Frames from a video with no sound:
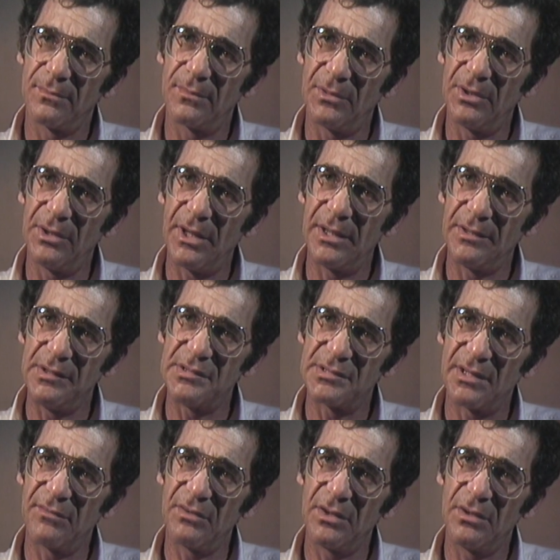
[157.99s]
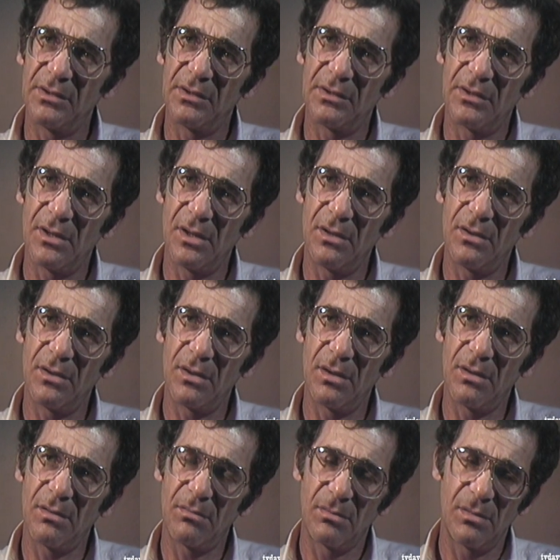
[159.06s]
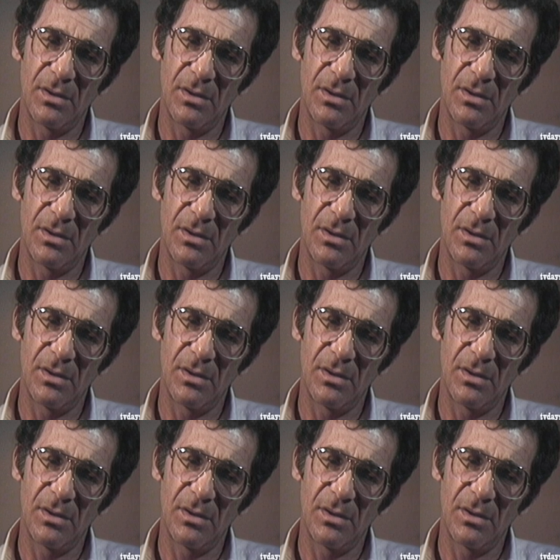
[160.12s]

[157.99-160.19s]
in 1970, and uh,